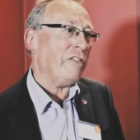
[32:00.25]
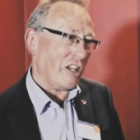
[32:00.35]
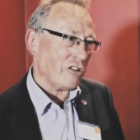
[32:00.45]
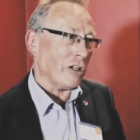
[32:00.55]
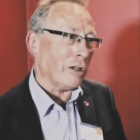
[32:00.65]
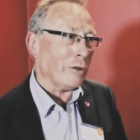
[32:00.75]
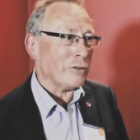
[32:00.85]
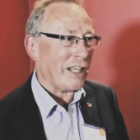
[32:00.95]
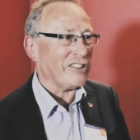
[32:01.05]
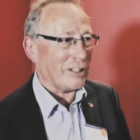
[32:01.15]
professional
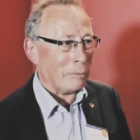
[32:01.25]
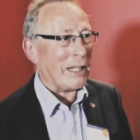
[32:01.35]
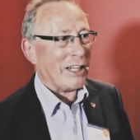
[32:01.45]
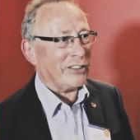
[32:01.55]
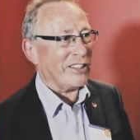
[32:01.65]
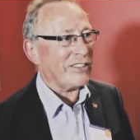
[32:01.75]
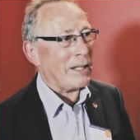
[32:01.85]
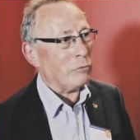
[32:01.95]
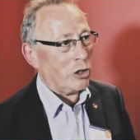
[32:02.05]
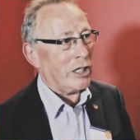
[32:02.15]
who's actually been on the
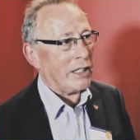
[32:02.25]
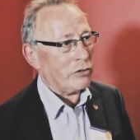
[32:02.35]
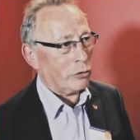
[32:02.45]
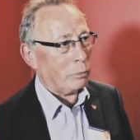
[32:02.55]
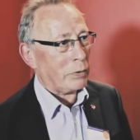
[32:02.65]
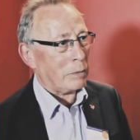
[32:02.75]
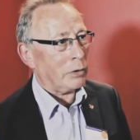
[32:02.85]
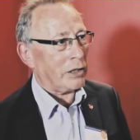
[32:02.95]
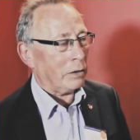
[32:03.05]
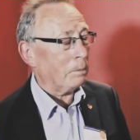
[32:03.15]
same journey as other
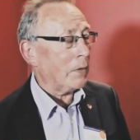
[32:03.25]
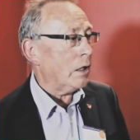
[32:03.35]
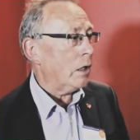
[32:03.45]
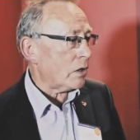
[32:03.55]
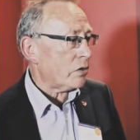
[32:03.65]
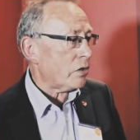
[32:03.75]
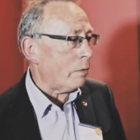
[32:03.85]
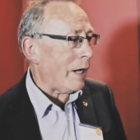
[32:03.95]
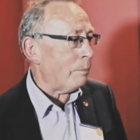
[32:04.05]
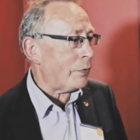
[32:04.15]
people, you know.
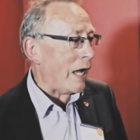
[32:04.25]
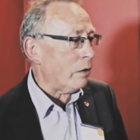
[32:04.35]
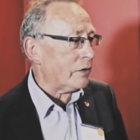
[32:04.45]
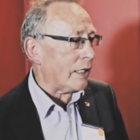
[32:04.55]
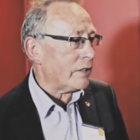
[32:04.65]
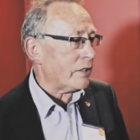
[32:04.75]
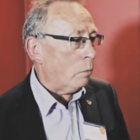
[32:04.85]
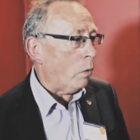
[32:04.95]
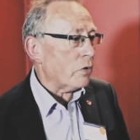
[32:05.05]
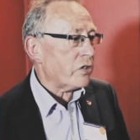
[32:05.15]
So I'm proud that
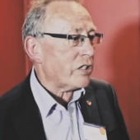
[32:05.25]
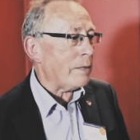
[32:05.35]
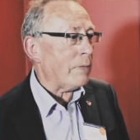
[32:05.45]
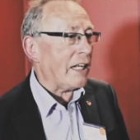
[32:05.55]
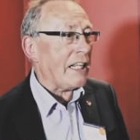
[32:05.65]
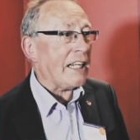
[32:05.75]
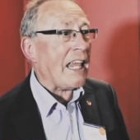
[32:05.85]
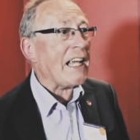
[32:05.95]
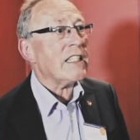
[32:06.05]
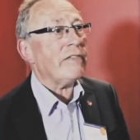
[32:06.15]
what was seemingly a
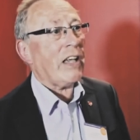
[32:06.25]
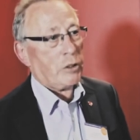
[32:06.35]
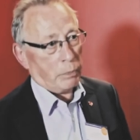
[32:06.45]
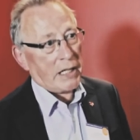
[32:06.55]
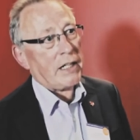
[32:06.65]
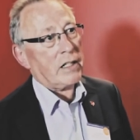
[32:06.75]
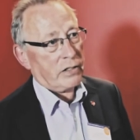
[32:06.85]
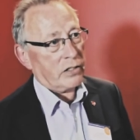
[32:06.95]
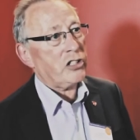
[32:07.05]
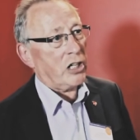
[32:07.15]
negative
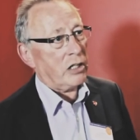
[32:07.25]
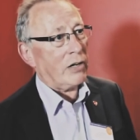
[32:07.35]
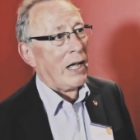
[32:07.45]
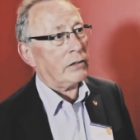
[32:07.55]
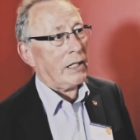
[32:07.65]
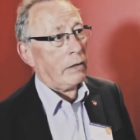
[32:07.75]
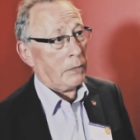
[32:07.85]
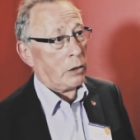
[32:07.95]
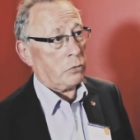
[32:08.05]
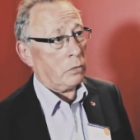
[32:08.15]
experience has turned around now and
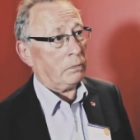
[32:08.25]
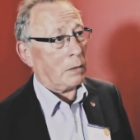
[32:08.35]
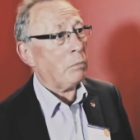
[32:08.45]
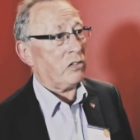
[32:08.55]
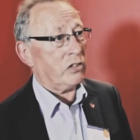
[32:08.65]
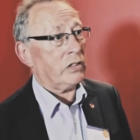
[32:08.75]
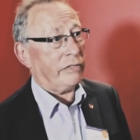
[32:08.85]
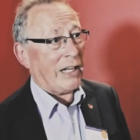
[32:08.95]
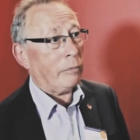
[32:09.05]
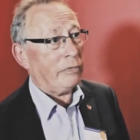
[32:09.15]
become something positive
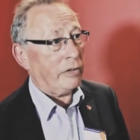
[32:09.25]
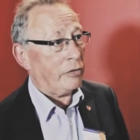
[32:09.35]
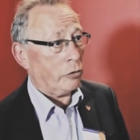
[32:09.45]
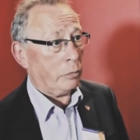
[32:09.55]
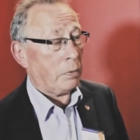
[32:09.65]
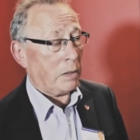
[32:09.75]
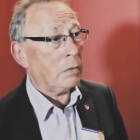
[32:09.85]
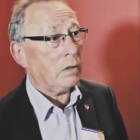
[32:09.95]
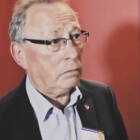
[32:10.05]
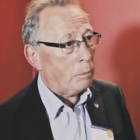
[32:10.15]
and helpful for other
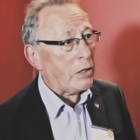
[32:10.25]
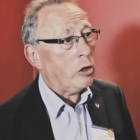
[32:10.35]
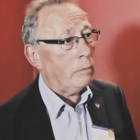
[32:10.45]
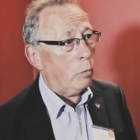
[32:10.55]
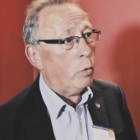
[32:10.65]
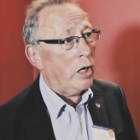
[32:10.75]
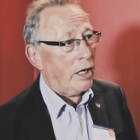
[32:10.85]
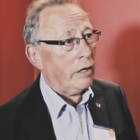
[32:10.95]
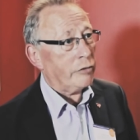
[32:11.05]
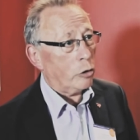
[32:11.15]
people. Become
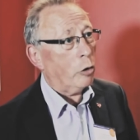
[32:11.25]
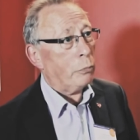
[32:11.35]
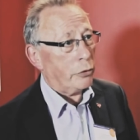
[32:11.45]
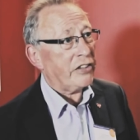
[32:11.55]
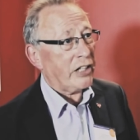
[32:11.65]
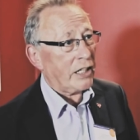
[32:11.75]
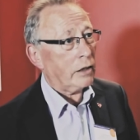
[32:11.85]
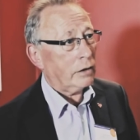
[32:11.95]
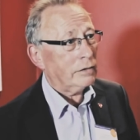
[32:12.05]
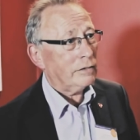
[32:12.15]
aware of your breathing.